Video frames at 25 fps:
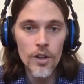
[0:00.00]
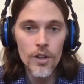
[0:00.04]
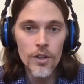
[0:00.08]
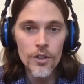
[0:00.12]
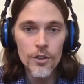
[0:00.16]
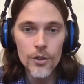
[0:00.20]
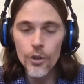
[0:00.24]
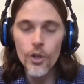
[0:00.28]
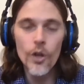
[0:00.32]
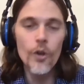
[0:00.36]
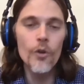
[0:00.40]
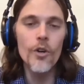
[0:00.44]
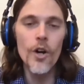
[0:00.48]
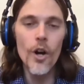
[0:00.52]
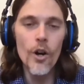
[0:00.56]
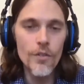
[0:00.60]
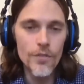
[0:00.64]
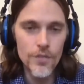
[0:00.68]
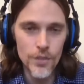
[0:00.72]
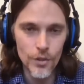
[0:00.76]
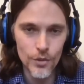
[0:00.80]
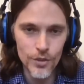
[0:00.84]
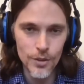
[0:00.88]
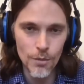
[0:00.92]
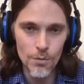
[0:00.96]
You don't know if
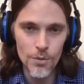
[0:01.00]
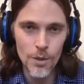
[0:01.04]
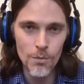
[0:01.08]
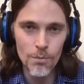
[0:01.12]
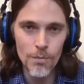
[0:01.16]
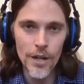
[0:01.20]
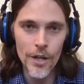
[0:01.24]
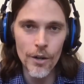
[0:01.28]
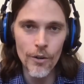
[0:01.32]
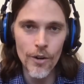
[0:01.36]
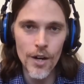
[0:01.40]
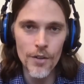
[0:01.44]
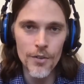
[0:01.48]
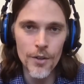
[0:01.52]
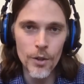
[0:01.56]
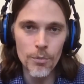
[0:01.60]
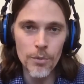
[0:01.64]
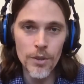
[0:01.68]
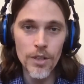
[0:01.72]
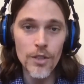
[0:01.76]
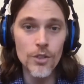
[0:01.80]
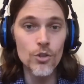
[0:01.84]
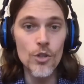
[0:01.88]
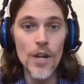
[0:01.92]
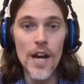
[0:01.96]
there's something better out there
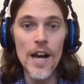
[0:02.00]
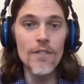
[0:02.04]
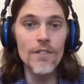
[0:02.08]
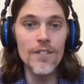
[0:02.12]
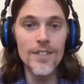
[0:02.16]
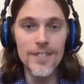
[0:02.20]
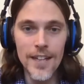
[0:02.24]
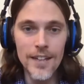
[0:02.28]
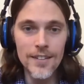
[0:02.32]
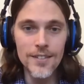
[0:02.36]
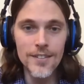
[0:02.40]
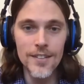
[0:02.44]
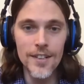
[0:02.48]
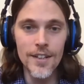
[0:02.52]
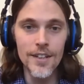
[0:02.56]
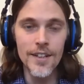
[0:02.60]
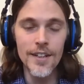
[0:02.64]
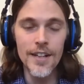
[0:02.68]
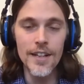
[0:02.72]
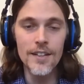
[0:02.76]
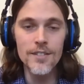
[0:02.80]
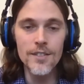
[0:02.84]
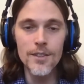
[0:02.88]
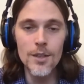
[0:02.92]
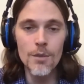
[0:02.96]
because you haven't tested it
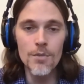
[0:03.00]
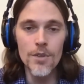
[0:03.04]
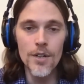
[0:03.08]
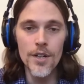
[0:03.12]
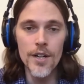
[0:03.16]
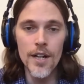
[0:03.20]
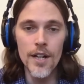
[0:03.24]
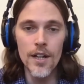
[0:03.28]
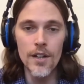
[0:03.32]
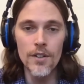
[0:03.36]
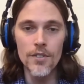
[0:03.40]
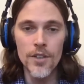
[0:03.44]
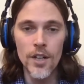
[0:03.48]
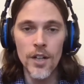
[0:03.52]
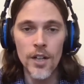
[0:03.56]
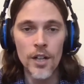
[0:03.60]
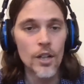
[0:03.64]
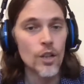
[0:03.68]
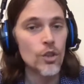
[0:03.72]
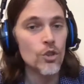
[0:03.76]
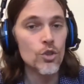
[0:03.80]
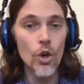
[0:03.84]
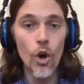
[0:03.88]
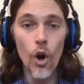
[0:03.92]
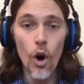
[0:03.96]
against something else.
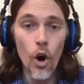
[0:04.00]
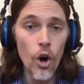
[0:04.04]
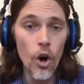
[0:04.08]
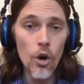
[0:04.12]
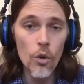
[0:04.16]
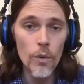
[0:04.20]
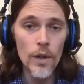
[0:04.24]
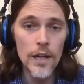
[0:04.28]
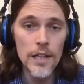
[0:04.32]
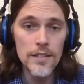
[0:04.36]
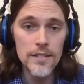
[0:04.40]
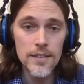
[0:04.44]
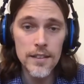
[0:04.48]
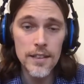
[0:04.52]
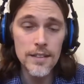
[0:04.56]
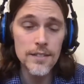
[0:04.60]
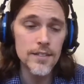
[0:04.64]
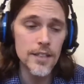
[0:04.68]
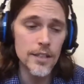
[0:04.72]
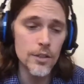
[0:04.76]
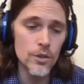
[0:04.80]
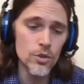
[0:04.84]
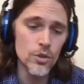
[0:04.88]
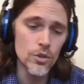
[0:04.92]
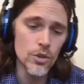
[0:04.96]
So always, let's say
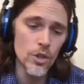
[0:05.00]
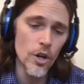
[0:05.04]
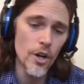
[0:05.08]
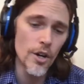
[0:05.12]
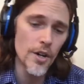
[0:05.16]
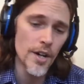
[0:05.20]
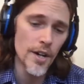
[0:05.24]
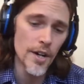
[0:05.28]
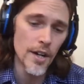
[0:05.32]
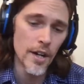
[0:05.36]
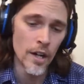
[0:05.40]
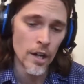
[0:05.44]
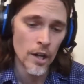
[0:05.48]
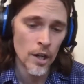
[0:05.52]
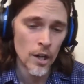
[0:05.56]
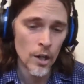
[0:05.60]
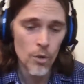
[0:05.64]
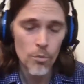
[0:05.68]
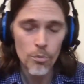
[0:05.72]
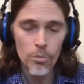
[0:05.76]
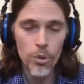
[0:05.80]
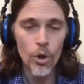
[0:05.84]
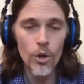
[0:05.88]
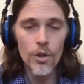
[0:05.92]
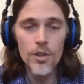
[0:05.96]
you start at a zero
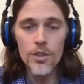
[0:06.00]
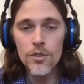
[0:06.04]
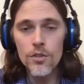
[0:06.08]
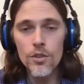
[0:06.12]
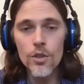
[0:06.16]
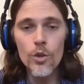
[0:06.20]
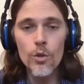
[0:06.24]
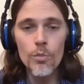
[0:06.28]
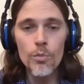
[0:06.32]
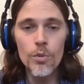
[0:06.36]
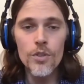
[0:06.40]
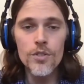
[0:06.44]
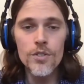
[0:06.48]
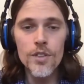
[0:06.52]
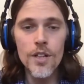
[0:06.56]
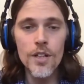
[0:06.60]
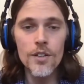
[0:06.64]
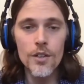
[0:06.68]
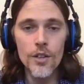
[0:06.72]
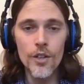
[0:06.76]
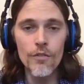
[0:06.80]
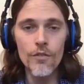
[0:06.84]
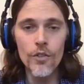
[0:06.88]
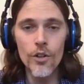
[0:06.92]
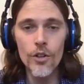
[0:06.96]
point two percent
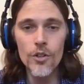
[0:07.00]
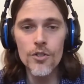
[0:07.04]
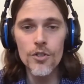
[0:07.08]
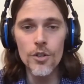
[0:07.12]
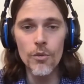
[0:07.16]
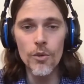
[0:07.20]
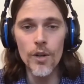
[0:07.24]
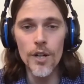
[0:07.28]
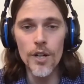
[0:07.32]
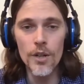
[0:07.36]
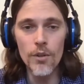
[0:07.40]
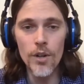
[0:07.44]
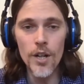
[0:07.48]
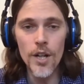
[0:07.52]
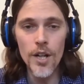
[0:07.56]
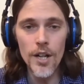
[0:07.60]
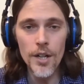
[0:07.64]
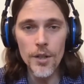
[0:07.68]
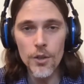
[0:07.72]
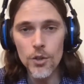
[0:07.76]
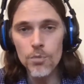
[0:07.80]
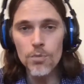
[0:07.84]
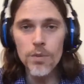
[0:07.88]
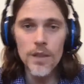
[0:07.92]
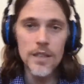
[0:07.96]
conversion rate, right?
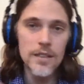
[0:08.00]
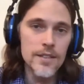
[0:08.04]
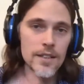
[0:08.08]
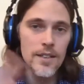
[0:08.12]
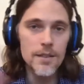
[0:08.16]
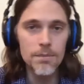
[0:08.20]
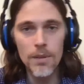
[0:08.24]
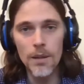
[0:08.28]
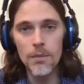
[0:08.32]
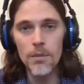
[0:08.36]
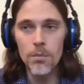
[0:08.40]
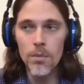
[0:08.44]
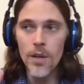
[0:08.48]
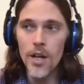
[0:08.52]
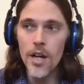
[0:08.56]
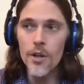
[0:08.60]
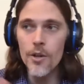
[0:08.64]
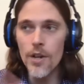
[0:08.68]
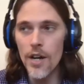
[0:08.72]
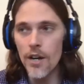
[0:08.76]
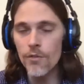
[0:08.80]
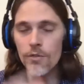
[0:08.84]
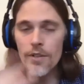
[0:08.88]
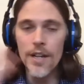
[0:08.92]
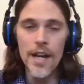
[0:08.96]
You split test, blah, blah, blah. You
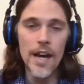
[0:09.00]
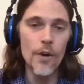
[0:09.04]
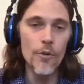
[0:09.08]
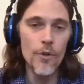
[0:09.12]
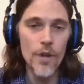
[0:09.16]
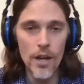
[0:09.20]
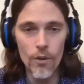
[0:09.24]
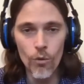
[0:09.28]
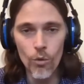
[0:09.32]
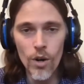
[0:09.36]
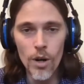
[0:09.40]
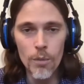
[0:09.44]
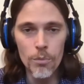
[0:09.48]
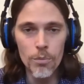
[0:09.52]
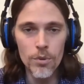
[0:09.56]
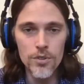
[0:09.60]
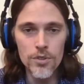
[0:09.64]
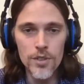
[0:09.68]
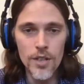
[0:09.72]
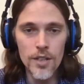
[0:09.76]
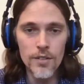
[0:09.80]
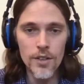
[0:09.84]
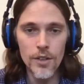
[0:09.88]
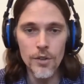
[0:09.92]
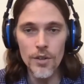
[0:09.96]
have now you have one
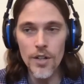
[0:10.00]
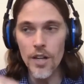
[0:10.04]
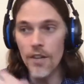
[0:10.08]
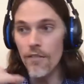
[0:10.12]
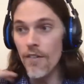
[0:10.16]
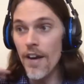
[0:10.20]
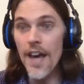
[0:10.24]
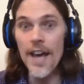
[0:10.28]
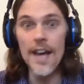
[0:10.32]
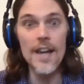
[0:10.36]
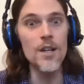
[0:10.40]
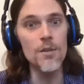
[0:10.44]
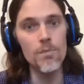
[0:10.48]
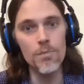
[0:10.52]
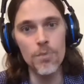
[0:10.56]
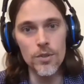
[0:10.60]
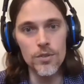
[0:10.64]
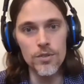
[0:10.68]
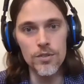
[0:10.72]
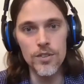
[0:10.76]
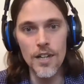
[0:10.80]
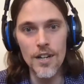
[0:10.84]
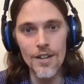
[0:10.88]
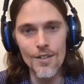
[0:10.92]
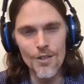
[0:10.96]
percent, then you have eight
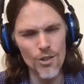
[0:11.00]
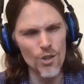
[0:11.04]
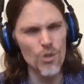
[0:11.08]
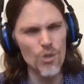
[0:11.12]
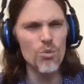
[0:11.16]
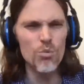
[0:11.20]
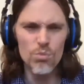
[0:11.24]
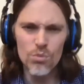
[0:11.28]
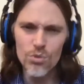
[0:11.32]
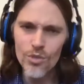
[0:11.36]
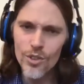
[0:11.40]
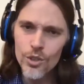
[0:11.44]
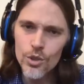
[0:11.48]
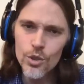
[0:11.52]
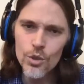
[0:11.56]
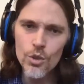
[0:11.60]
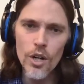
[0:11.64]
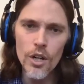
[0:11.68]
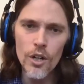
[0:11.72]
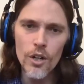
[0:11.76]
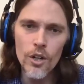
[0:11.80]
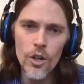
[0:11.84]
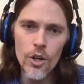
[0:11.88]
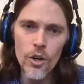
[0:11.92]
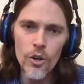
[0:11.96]
percent. You
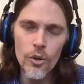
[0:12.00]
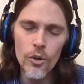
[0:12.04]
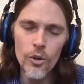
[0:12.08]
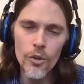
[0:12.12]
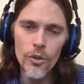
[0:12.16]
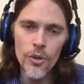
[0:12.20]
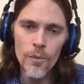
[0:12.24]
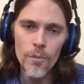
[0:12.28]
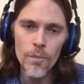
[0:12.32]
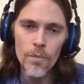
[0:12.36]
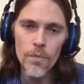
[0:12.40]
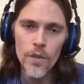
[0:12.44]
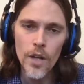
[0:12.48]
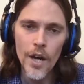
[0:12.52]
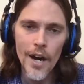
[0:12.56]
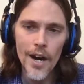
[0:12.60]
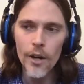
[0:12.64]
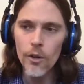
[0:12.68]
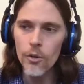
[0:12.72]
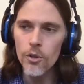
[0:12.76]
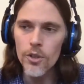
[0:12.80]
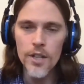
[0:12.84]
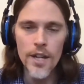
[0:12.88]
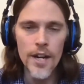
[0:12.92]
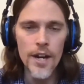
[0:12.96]
struck gold. I
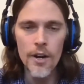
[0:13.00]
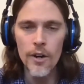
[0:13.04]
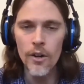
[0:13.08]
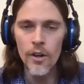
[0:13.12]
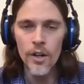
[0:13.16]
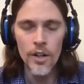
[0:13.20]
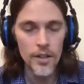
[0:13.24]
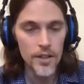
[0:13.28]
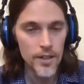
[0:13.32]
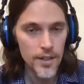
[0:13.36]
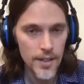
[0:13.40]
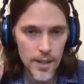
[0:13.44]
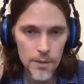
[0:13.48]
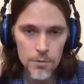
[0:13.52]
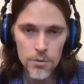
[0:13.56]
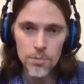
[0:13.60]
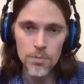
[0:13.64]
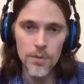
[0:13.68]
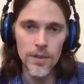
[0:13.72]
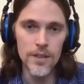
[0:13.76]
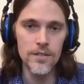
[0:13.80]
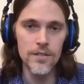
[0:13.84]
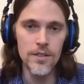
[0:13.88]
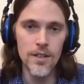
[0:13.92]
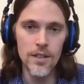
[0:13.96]
don't care. Keep
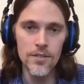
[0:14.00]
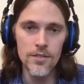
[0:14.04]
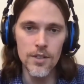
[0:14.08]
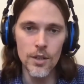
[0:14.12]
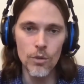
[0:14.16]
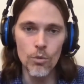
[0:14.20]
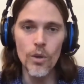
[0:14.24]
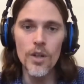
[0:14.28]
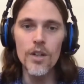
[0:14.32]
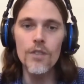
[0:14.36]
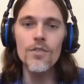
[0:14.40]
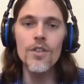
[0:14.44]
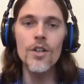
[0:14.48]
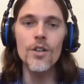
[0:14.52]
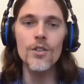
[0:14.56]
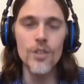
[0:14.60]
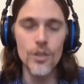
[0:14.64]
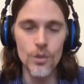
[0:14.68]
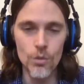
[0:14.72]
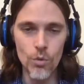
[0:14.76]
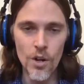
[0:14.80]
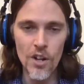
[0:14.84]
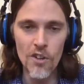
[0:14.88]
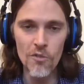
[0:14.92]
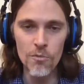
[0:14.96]
split testing. What if there's a
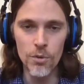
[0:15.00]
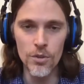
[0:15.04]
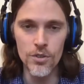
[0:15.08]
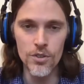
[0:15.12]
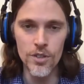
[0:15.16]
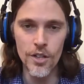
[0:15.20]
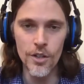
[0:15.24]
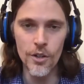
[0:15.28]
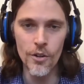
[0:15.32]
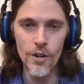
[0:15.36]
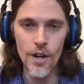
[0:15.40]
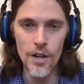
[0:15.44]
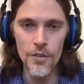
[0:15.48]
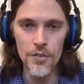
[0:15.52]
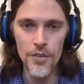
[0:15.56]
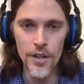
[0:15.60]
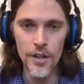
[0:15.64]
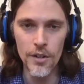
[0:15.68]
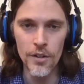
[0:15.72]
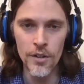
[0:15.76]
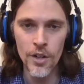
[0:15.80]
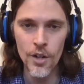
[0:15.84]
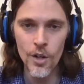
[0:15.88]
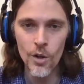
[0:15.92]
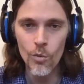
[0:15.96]
twelve percenter out
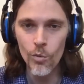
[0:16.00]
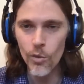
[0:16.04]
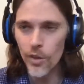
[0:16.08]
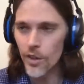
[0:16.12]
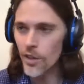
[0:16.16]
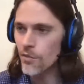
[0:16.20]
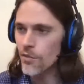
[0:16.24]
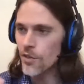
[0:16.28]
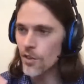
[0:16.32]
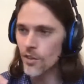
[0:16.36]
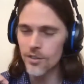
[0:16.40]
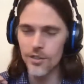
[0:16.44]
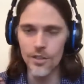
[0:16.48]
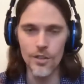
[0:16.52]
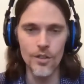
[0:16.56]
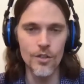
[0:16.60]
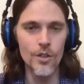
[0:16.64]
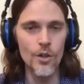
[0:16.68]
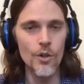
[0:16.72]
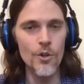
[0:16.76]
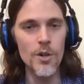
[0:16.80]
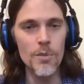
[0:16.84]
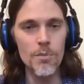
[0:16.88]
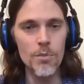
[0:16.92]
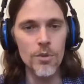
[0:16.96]
there? What if there's a
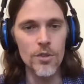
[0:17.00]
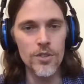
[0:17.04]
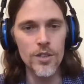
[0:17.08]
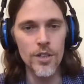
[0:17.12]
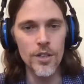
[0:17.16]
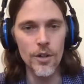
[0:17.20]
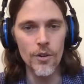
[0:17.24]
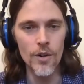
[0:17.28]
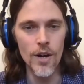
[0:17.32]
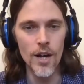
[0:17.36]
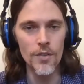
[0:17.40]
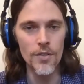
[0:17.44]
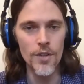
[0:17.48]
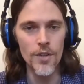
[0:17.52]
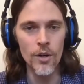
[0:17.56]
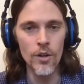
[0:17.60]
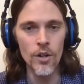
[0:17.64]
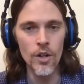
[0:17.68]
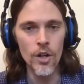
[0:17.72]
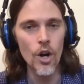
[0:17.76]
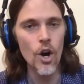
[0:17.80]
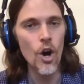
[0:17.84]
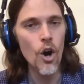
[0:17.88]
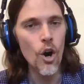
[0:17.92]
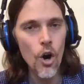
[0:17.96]
thirty percenter out there?
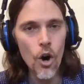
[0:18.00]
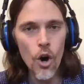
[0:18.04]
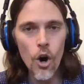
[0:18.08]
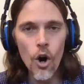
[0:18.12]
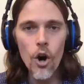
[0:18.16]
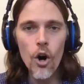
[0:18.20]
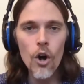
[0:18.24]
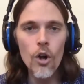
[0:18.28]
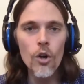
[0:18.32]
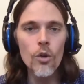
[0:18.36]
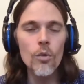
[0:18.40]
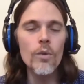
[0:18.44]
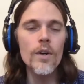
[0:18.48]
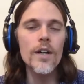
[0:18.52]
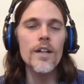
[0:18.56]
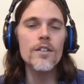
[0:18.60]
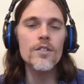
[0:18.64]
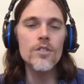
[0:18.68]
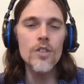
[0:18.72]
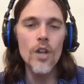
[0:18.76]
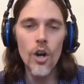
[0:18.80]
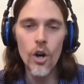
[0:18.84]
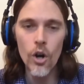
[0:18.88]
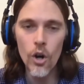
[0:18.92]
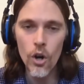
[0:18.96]
Always,
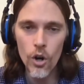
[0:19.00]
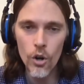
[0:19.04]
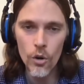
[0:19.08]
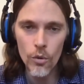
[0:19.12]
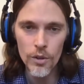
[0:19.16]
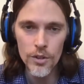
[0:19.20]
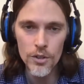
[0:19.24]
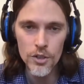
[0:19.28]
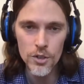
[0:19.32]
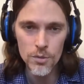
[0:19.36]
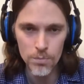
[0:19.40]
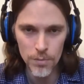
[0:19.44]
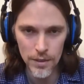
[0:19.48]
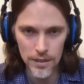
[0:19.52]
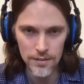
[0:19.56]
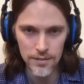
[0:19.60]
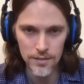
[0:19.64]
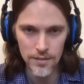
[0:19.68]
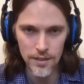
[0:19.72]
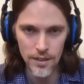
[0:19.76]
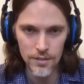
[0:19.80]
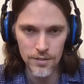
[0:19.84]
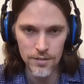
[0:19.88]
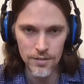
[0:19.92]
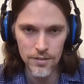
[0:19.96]
always split
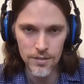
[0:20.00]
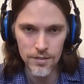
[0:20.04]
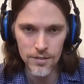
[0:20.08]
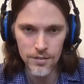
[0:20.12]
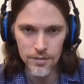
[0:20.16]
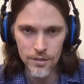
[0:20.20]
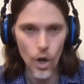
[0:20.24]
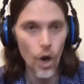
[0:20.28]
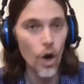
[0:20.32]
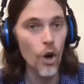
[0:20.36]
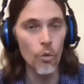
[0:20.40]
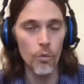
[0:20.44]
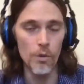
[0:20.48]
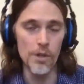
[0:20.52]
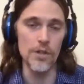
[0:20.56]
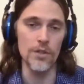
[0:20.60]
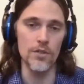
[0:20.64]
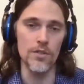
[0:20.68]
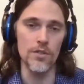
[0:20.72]
test. Always.